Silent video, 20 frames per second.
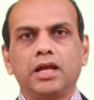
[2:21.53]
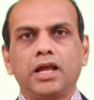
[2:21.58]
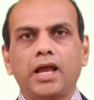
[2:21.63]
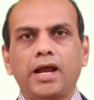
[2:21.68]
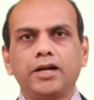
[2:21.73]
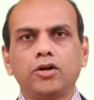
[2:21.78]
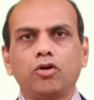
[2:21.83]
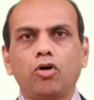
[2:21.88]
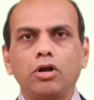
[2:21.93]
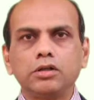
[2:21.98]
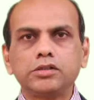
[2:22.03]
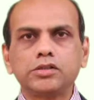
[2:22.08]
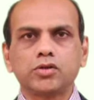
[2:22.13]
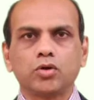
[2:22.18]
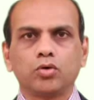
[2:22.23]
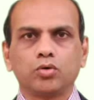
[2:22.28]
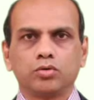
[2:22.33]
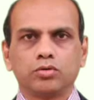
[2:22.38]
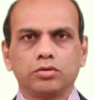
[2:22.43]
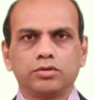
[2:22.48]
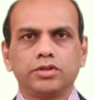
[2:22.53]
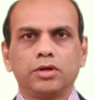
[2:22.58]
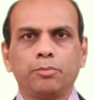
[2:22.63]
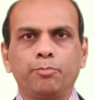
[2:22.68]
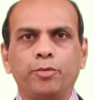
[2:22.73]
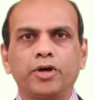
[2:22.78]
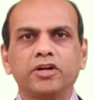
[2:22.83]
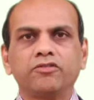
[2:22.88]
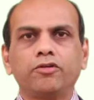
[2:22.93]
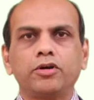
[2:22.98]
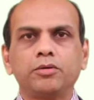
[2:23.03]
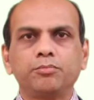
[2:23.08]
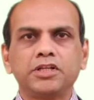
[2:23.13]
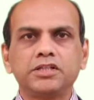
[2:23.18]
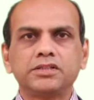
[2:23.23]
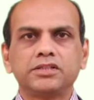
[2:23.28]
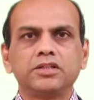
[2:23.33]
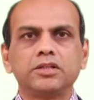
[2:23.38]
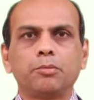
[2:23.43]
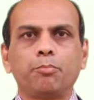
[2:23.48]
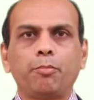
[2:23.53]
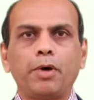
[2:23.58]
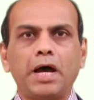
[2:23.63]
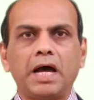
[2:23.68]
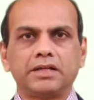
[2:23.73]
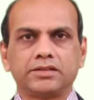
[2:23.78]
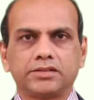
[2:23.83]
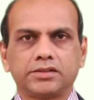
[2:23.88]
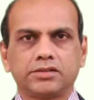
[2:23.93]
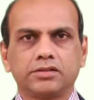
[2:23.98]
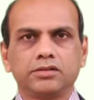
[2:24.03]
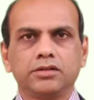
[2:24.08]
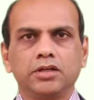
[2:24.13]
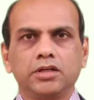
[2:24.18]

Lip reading: and also the performance in the past,